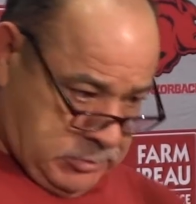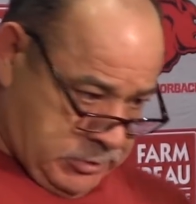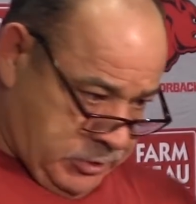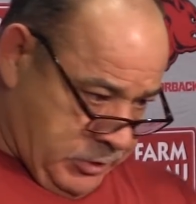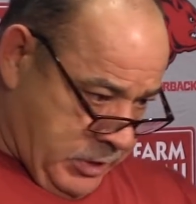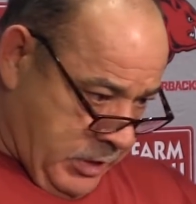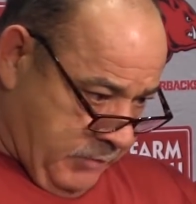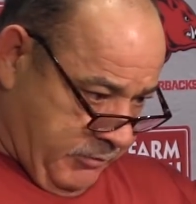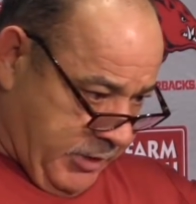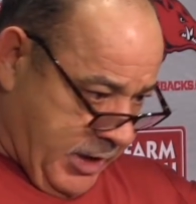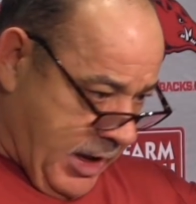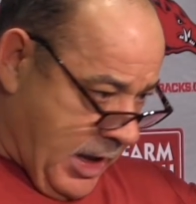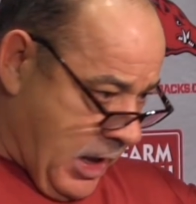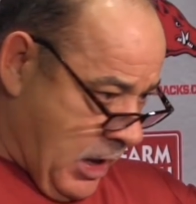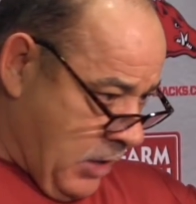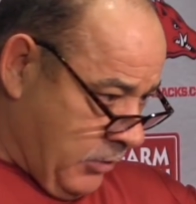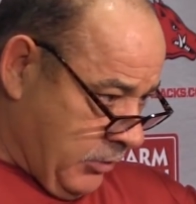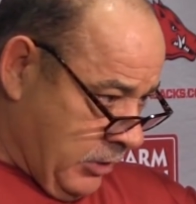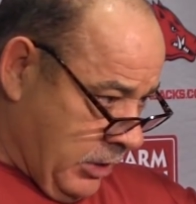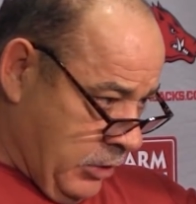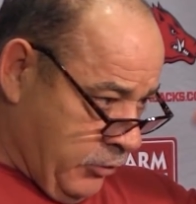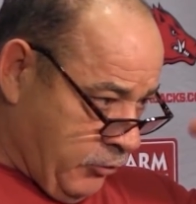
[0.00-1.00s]
Never
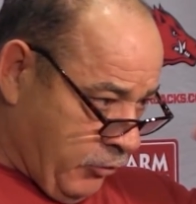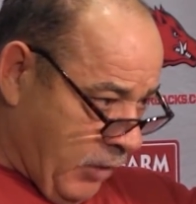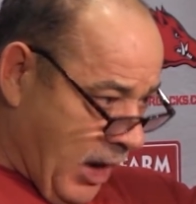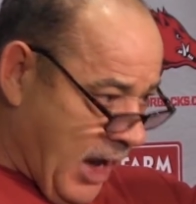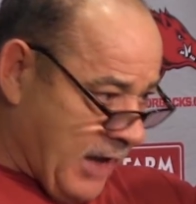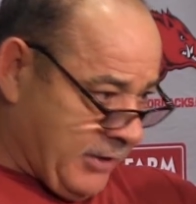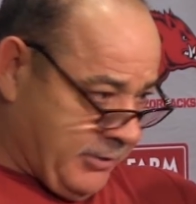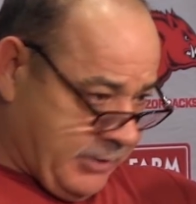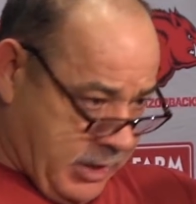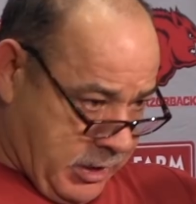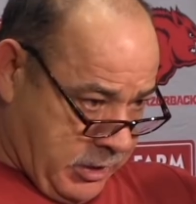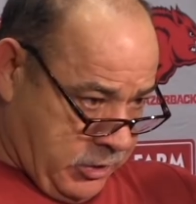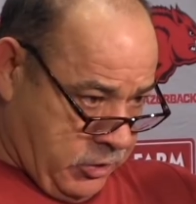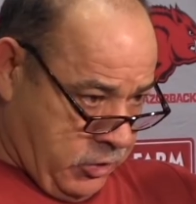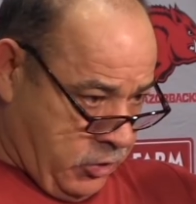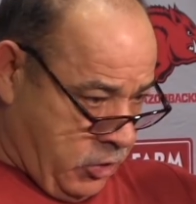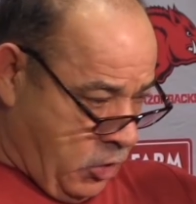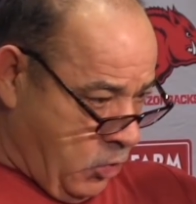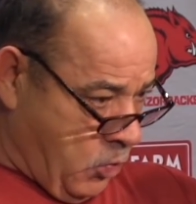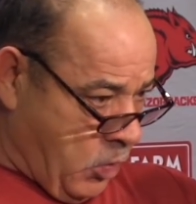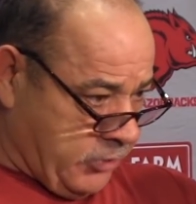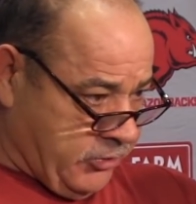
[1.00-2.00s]
down. He's right there. You
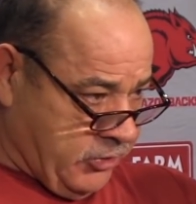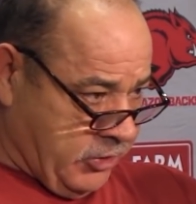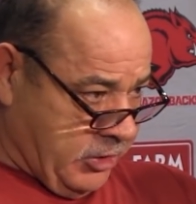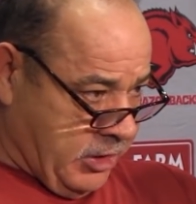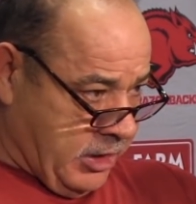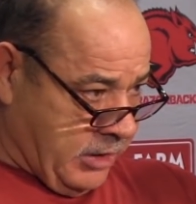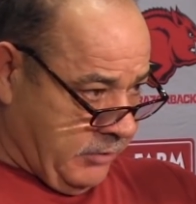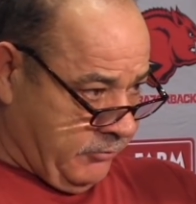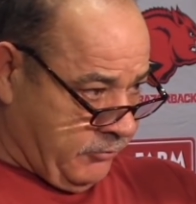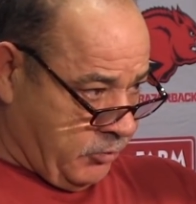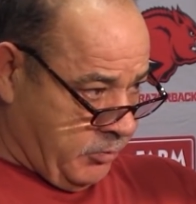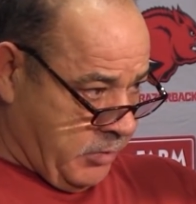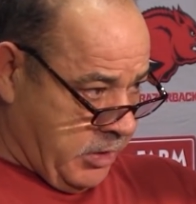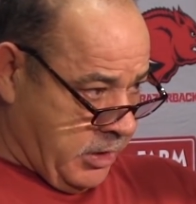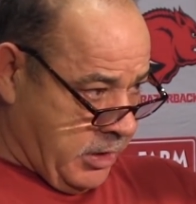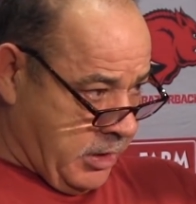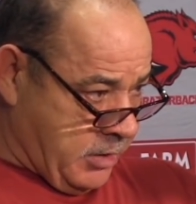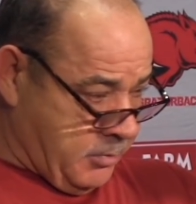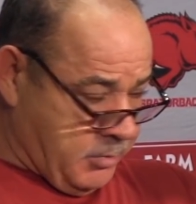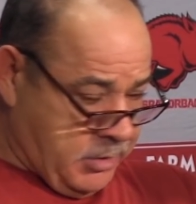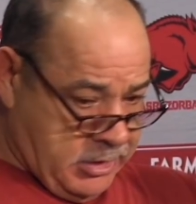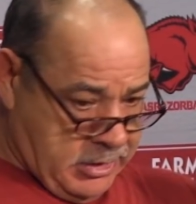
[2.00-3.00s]
know what you're getting from
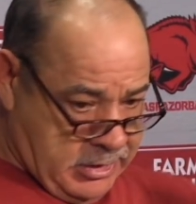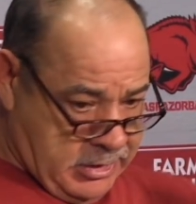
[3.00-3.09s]
him,